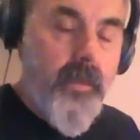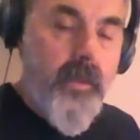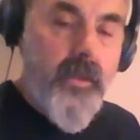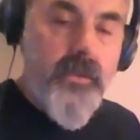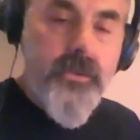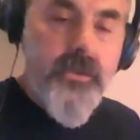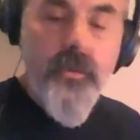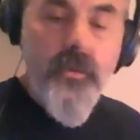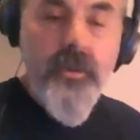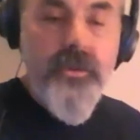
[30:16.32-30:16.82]

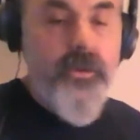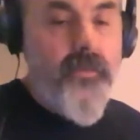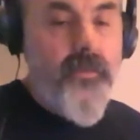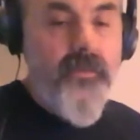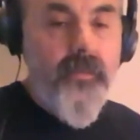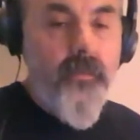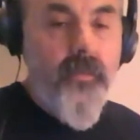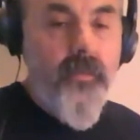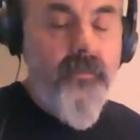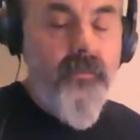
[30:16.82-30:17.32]
So
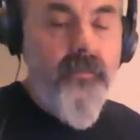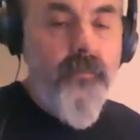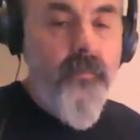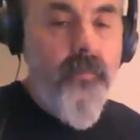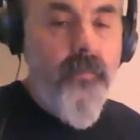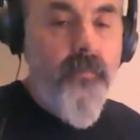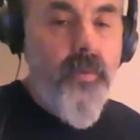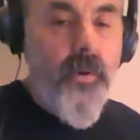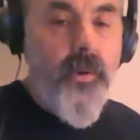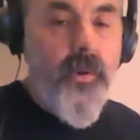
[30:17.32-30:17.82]
we've
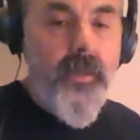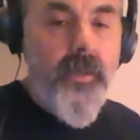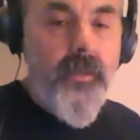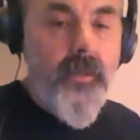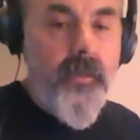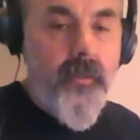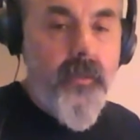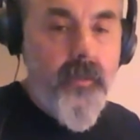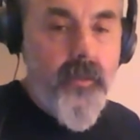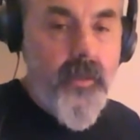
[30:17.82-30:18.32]

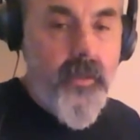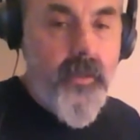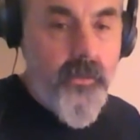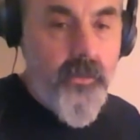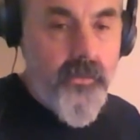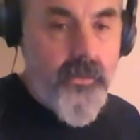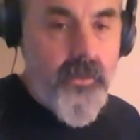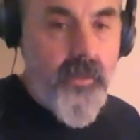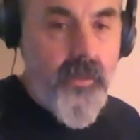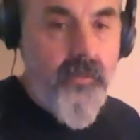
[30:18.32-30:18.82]
broken the
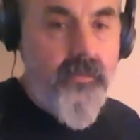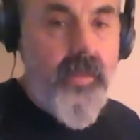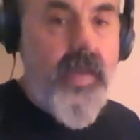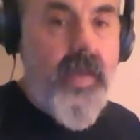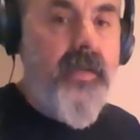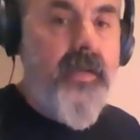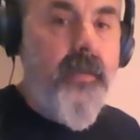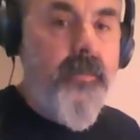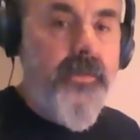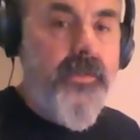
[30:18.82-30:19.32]
notes of
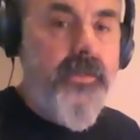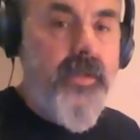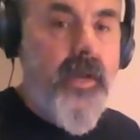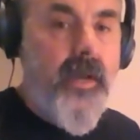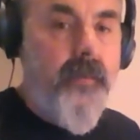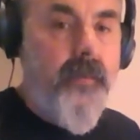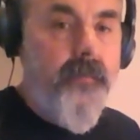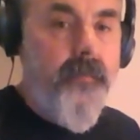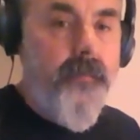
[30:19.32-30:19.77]
that double stop.